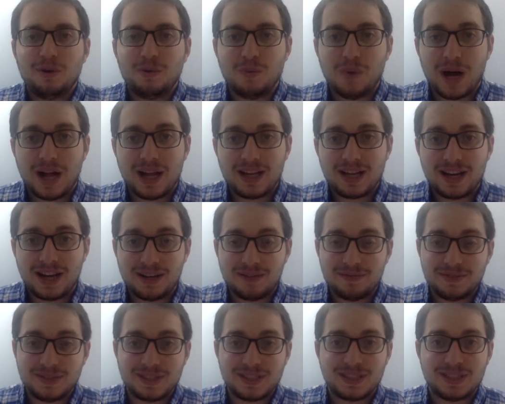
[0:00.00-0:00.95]

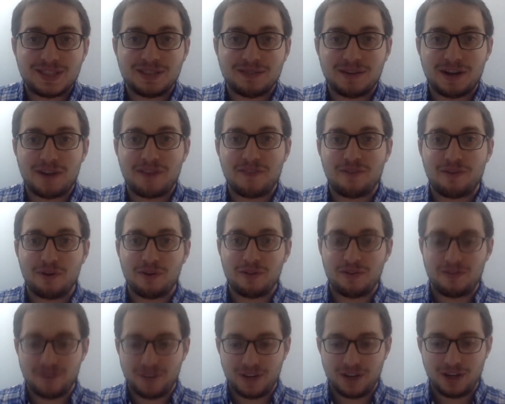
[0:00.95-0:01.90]
Welcome to my
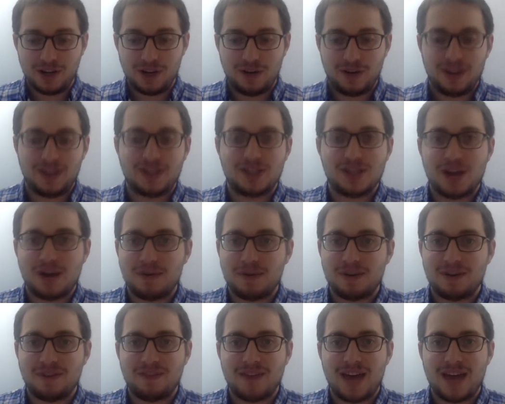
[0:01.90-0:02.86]
fourth video on the
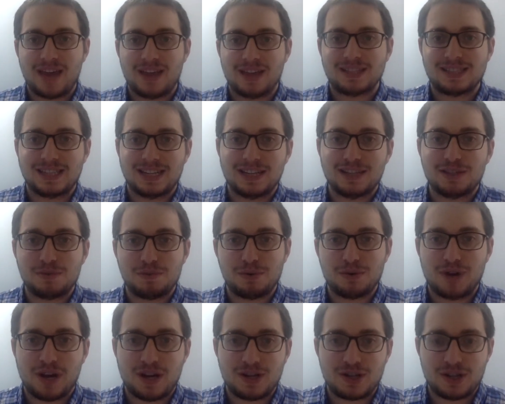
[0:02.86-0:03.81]
topic of ethics and
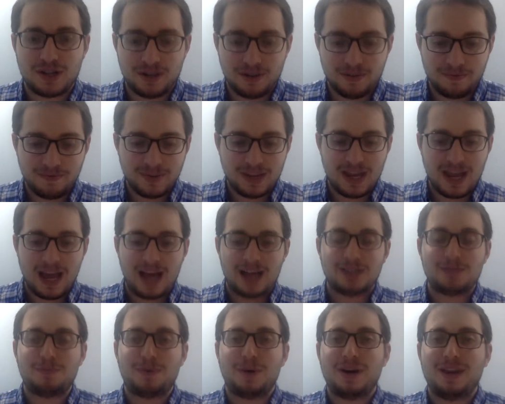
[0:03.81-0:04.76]
inspiration
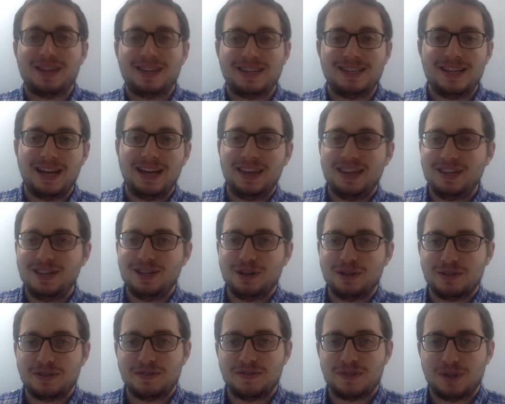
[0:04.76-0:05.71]
as part of the daily
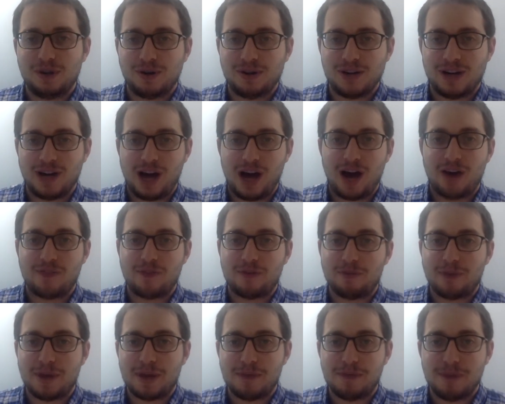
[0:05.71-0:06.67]
dose of Torah offered
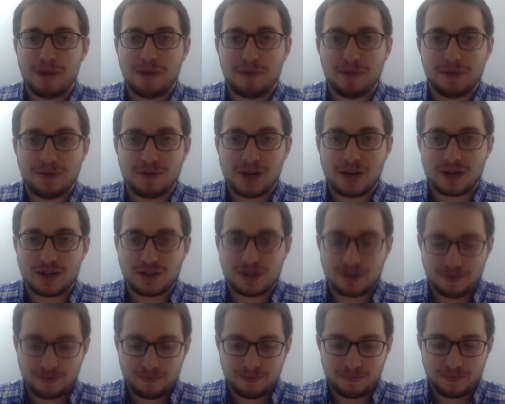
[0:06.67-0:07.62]
by the Beit Midrash.
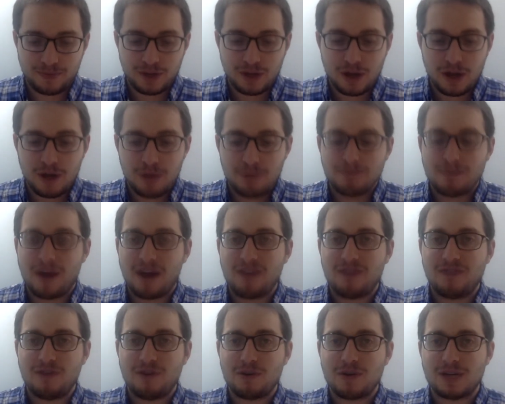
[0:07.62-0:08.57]
My
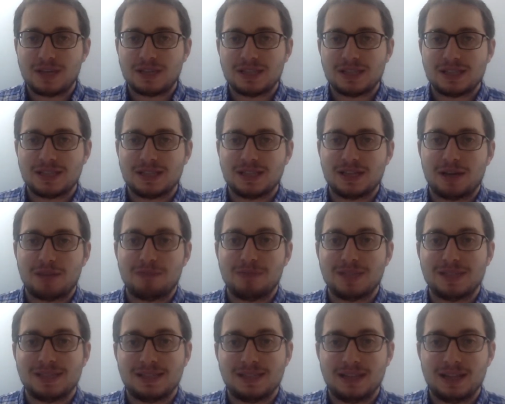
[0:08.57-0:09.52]
focus is on
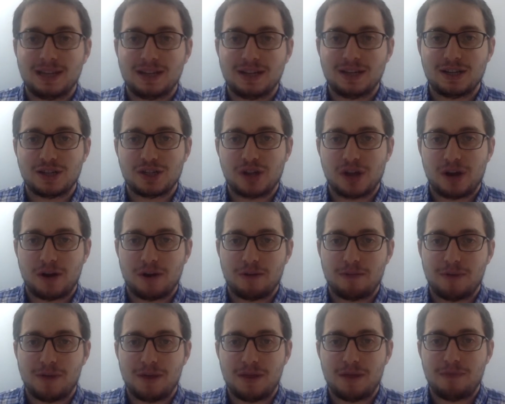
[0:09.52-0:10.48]
Mesillat
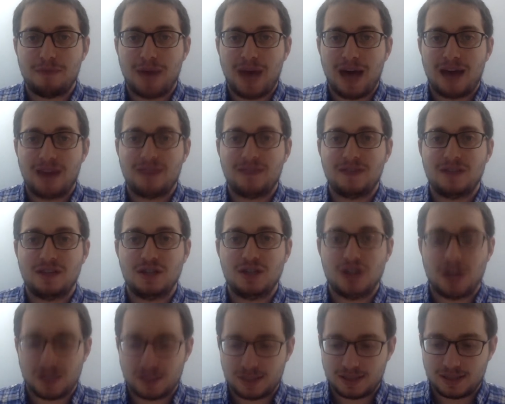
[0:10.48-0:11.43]
Yesharim, the Path of the
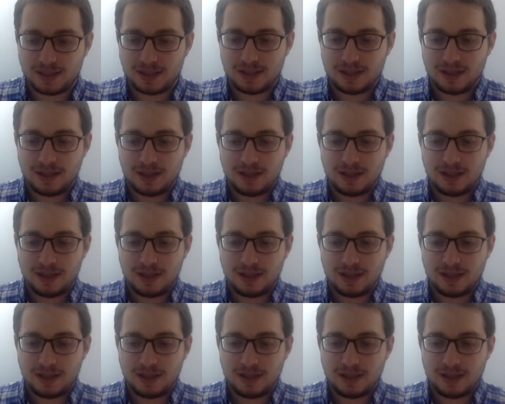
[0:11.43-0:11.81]
Just,